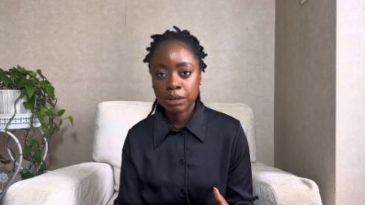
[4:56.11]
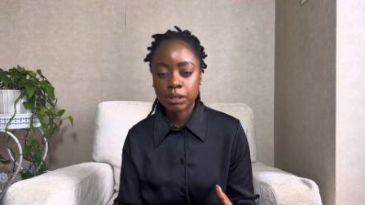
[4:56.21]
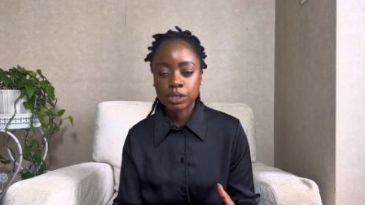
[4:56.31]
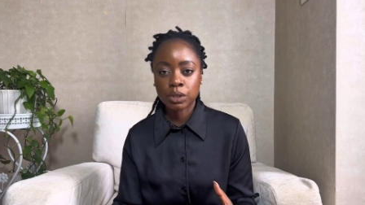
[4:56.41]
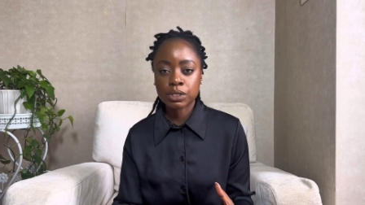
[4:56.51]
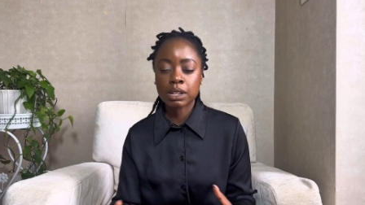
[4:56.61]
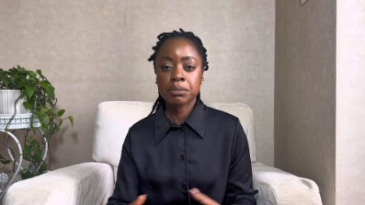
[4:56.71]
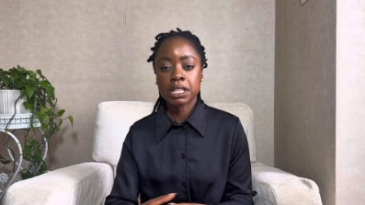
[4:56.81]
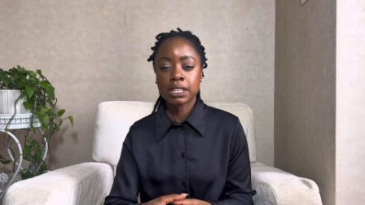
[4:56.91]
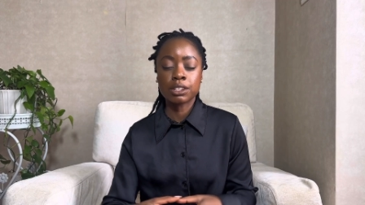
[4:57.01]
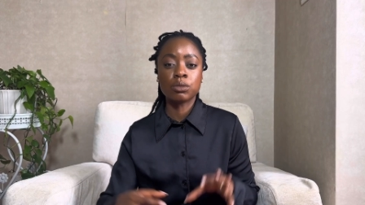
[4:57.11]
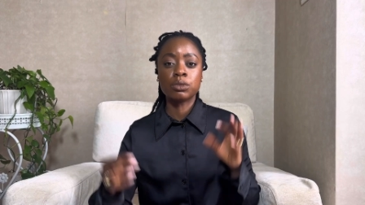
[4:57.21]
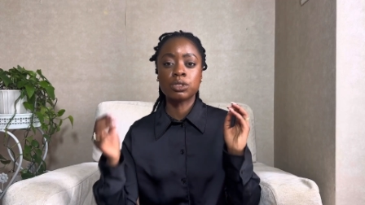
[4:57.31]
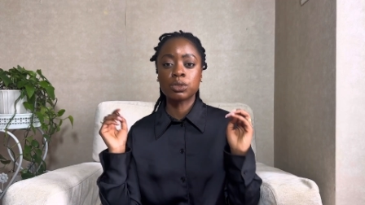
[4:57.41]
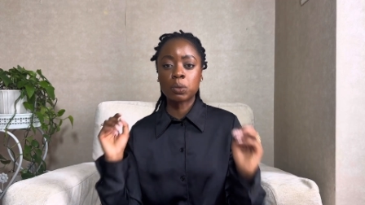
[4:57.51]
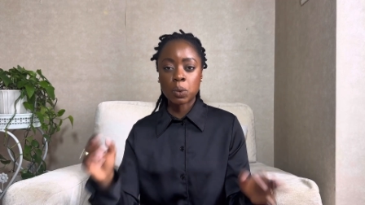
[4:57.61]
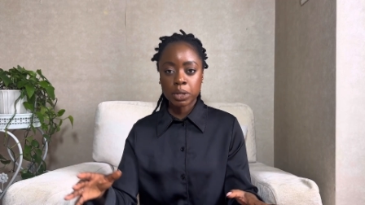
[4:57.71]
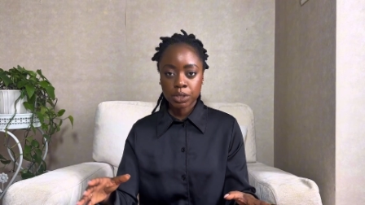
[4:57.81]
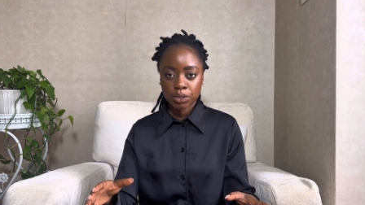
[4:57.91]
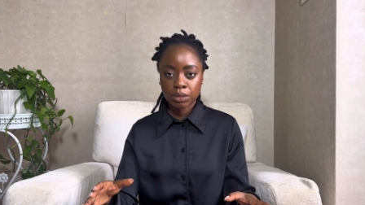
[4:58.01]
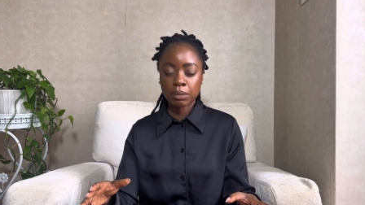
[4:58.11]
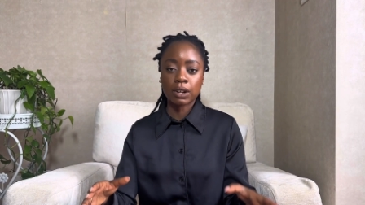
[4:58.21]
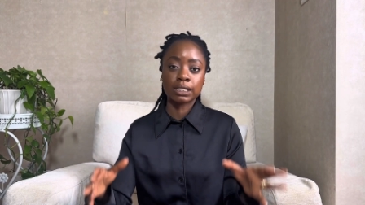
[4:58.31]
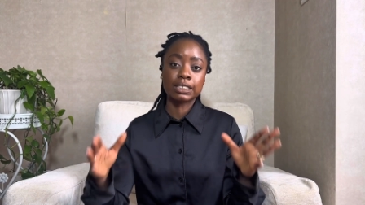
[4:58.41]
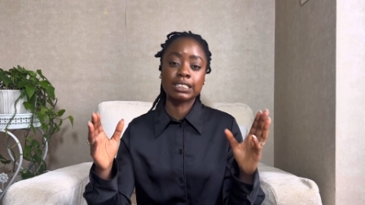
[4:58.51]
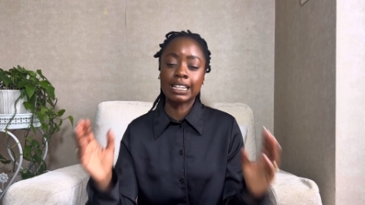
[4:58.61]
It's not something that you would just walk into a market